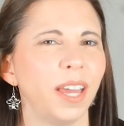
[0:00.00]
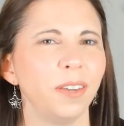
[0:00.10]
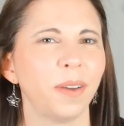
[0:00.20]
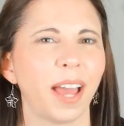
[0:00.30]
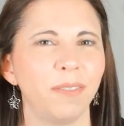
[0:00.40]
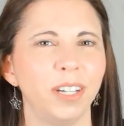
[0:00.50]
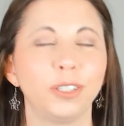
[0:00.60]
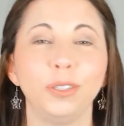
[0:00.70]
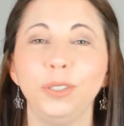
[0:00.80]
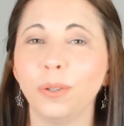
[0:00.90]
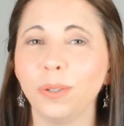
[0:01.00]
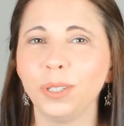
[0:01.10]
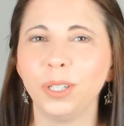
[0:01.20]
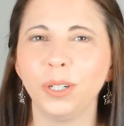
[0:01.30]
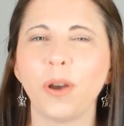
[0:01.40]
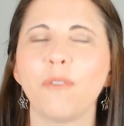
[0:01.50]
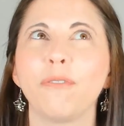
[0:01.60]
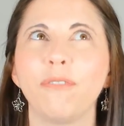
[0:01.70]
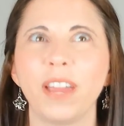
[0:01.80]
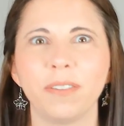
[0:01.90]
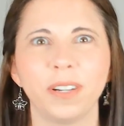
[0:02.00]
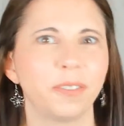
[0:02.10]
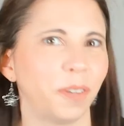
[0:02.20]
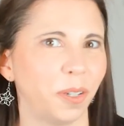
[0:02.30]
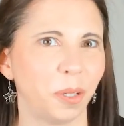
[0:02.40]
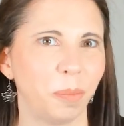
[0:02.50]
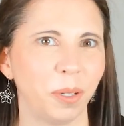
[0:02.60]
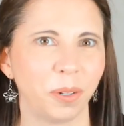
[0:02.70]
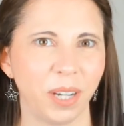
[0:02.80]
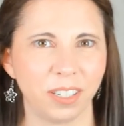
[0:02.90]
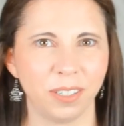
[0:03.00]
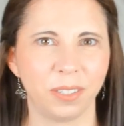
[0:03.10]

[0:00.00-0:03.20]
there you have it, your new favorite photo book creation